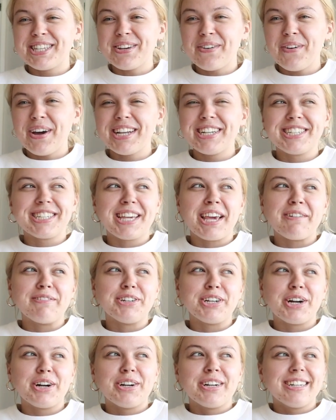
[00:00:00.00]
so I just gave
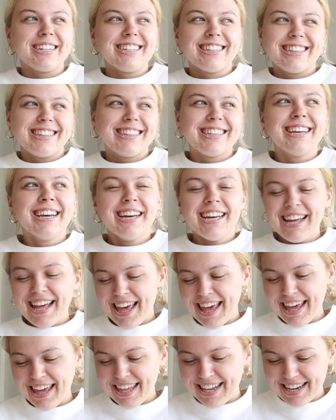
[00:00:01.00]
Jared
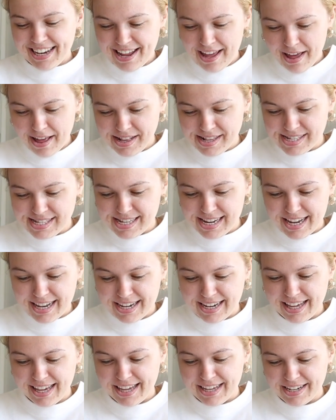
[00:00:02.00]
it
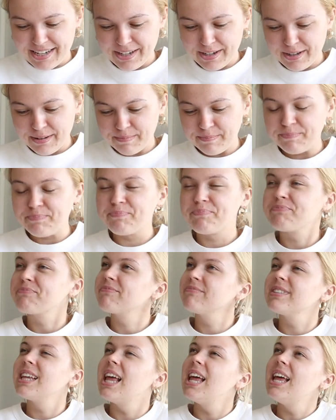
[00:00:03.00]
instead, and um.
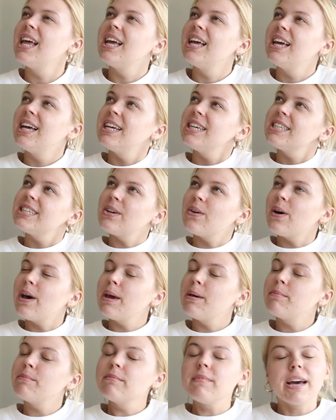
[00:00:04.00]
So
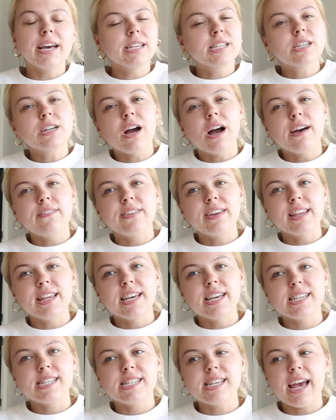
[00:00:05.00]
I'm iced
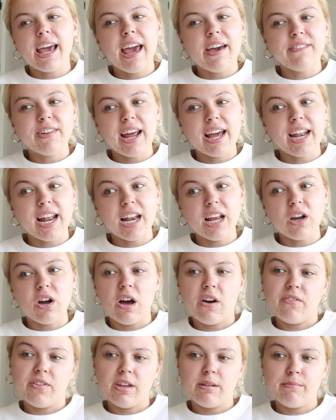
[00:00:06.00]
coffeeless. I haven't had any
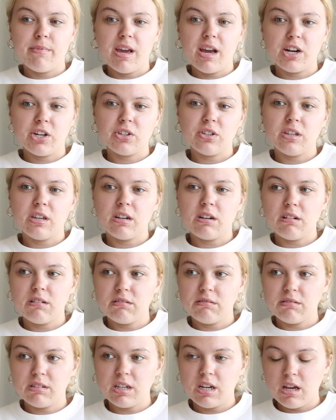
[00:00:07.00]
coffee in me actually at
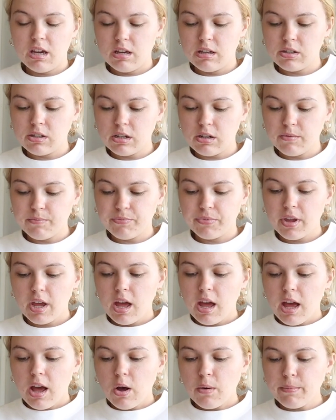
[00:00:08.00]
all today. So,
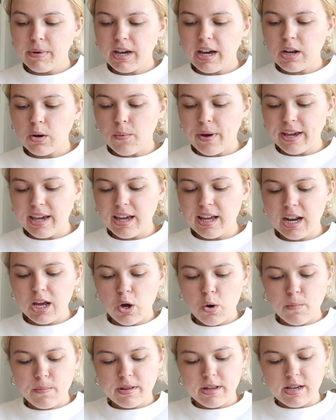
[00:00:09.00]
oh my god, why can't I
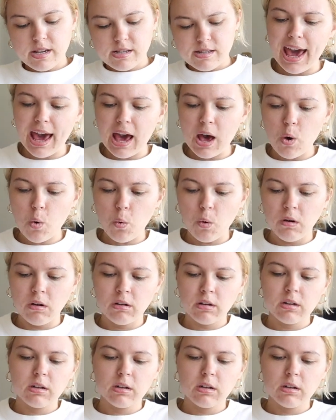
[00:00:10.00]
open this? Oh!